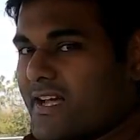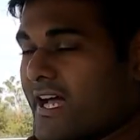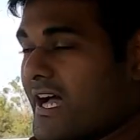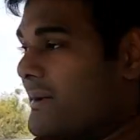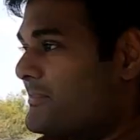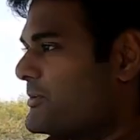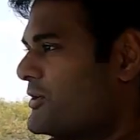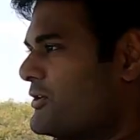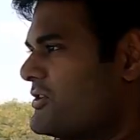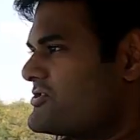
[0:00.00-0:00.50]

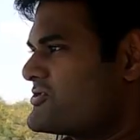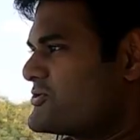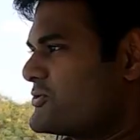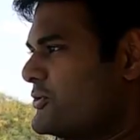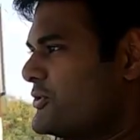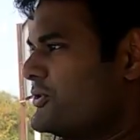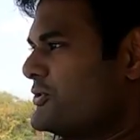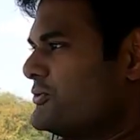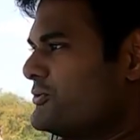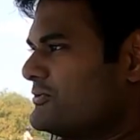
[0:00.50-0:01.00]
I'm gonna
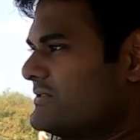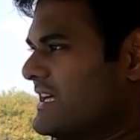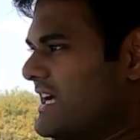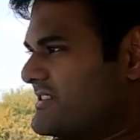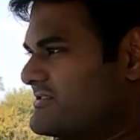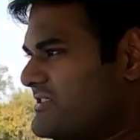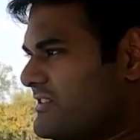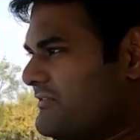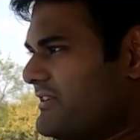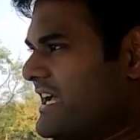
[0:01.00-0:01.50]
show you.
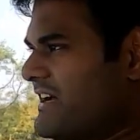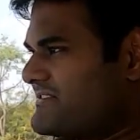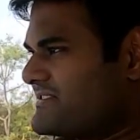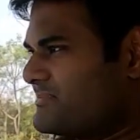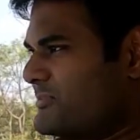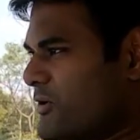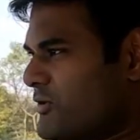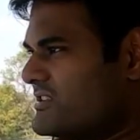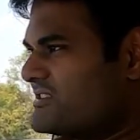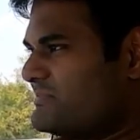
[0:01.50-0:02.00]
Actually, we have
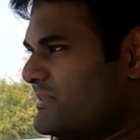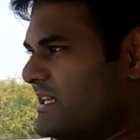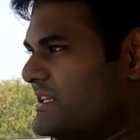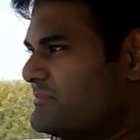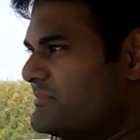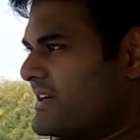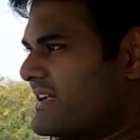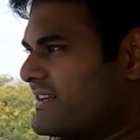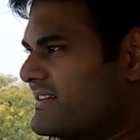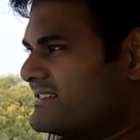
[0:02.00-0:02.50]
small
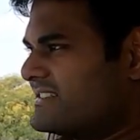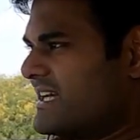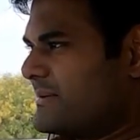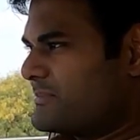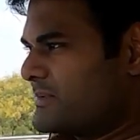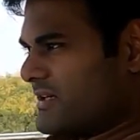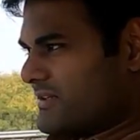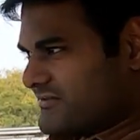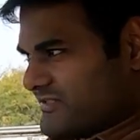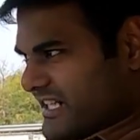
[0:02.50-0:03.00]
speed breakers.
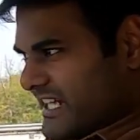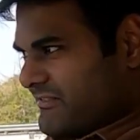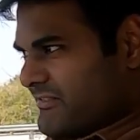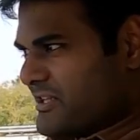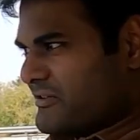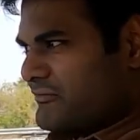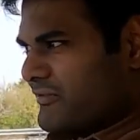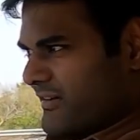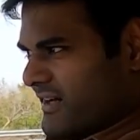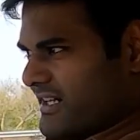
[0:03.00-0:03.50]
I'm
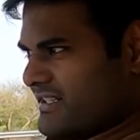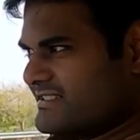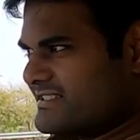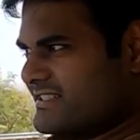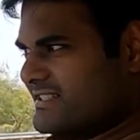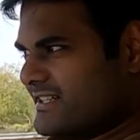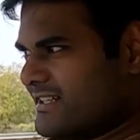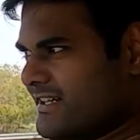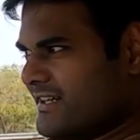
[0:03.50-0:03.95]
driving fast.